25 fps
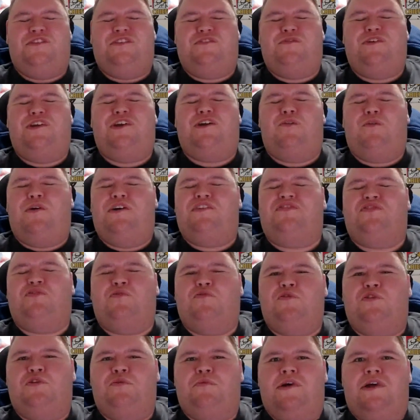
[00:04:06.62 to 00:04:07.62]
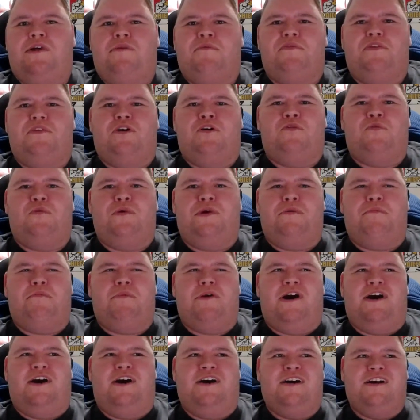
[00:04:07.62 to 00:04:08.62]
we always talk about him, don't we?
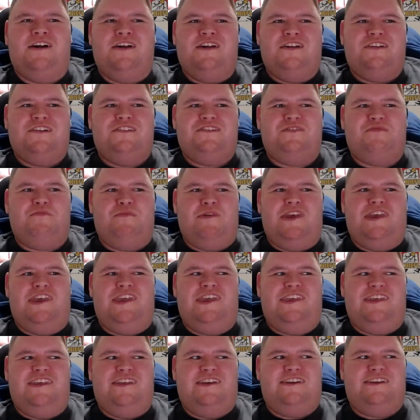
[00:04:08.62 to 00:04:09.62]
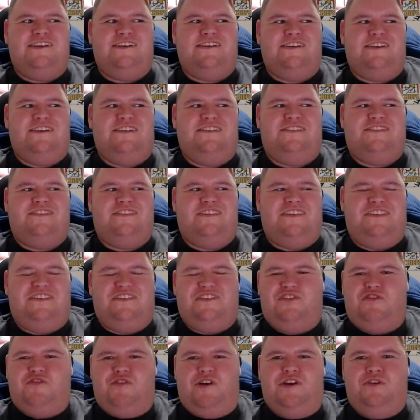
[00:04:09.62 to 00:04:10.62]
But to me,
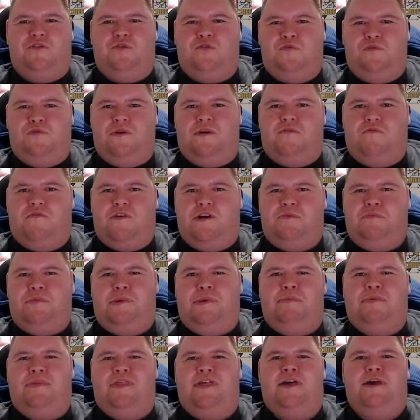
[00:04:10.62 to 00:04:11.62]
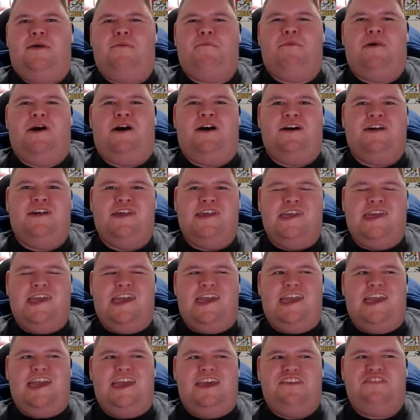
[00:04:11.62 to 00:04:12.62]
he's a great all-round rugby player, but
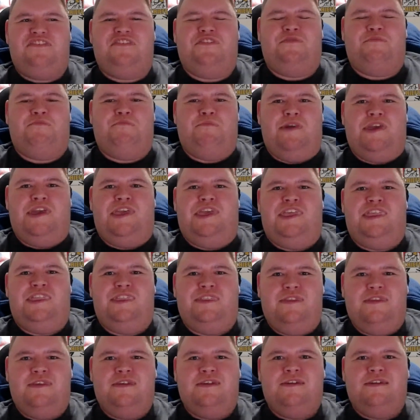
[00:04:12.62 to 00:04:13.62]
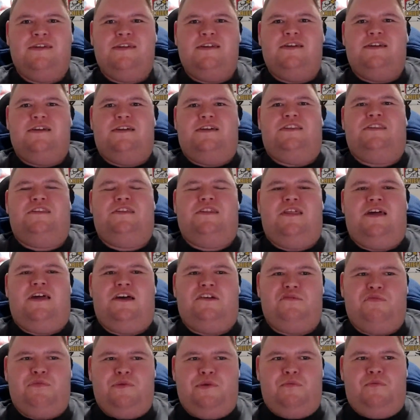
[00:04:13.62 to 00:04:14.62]
hasn't been in
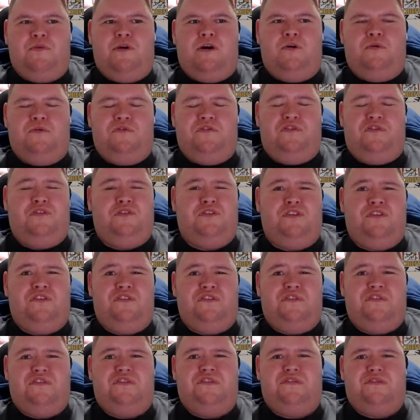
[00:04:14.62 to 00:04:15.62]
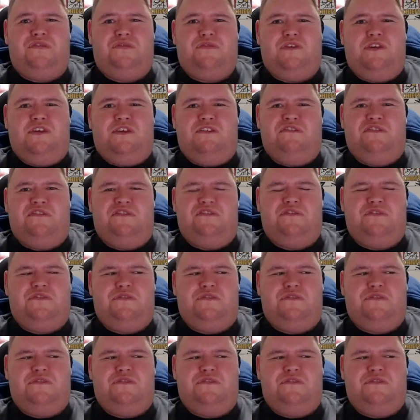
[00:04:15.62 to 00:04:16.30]
the last wee while as good as